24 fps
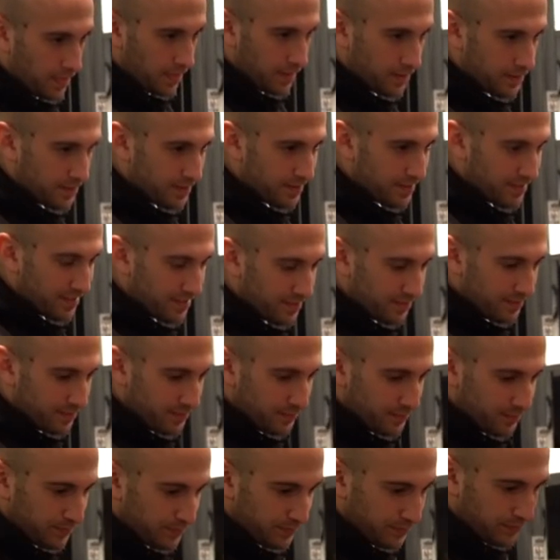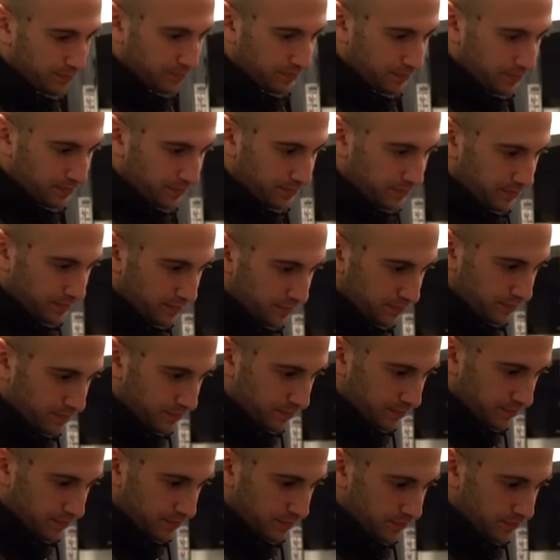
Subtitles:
(no one is talking)